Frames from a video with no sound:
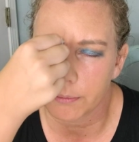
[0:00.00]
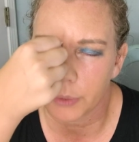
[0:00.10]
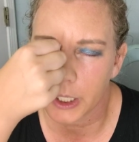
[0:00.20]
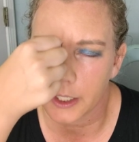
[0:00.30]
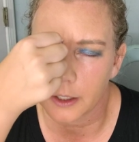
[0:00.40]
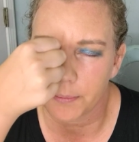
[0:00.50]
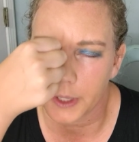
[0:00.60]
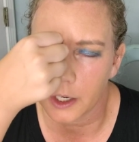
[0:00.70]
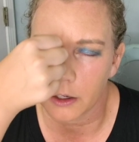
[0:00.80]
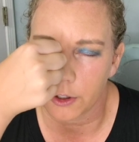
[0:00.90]
brighten up
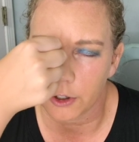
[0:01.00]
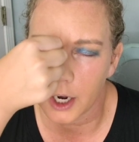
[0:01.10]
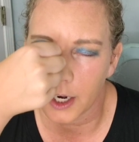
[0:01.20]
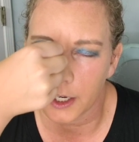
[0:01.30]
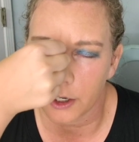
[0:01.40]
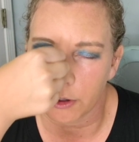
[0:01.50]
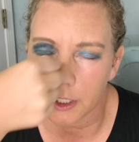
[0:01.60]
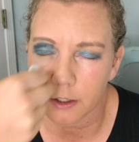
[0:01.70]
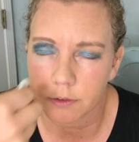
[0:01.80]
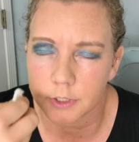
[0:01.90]
that under eye
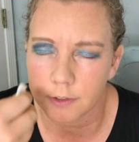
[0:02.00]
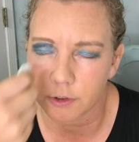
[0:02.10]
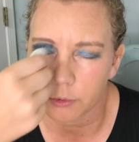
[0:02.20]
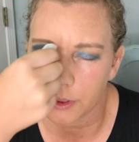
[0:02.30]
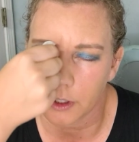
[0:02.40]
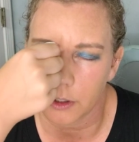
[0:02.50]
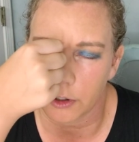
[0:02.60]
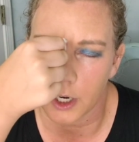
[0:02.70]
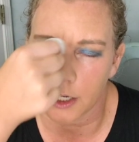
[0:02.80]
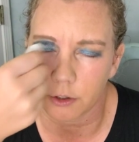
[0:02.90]
area, even with the
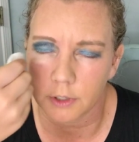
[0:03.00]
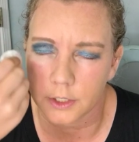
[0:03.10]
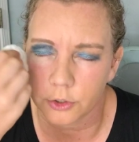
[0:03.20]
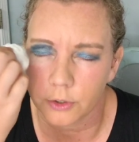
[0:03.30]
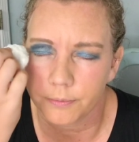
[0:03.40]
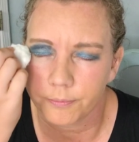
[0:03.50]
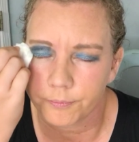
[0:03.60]
under eye corrector,